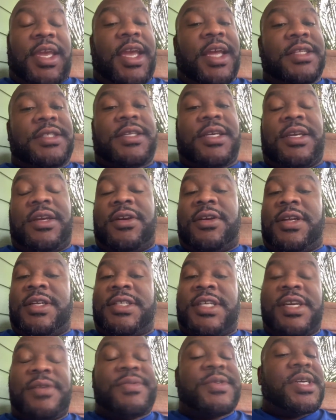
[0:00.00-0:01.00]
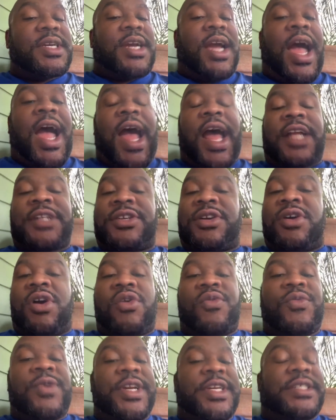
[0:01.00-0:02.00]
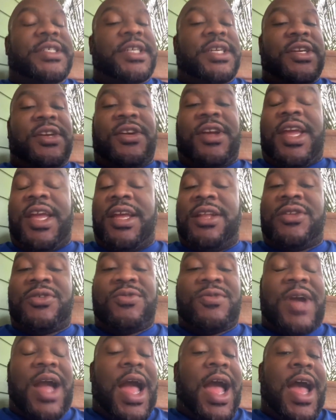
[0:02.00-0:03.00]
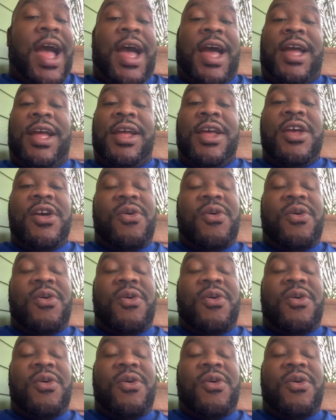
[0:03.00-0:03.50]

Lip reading: into your Egyptian god, your Orisha, your Hindu god,